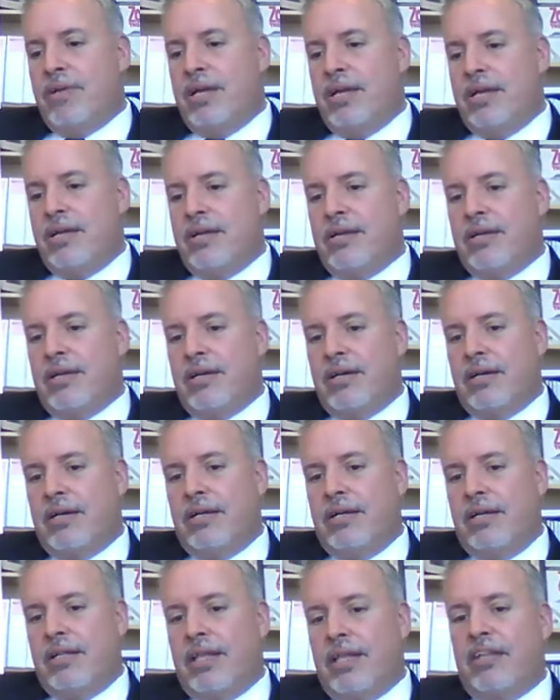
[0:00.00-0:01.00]
And
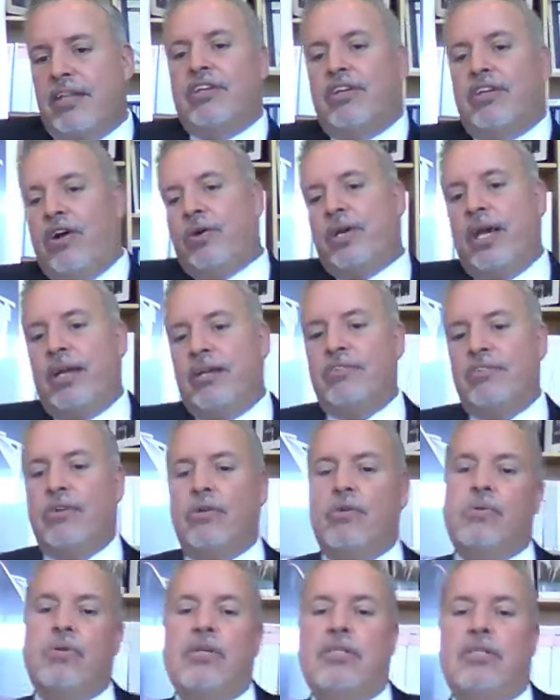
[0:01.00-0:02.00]
that's it. Okay,
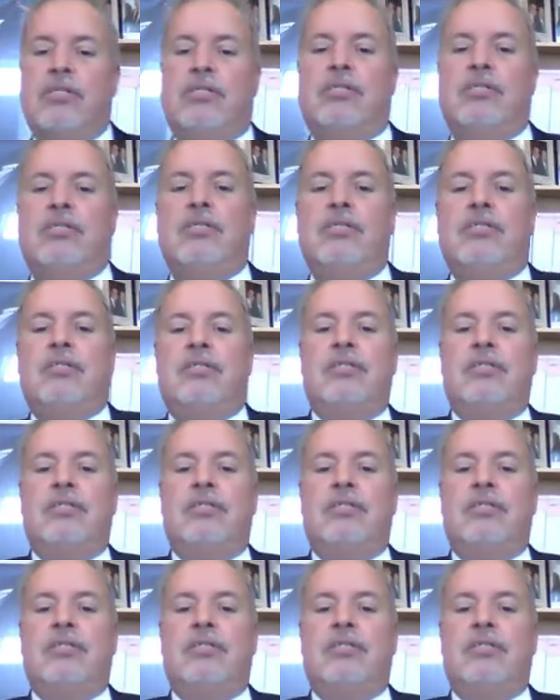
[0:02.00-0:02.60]
so it's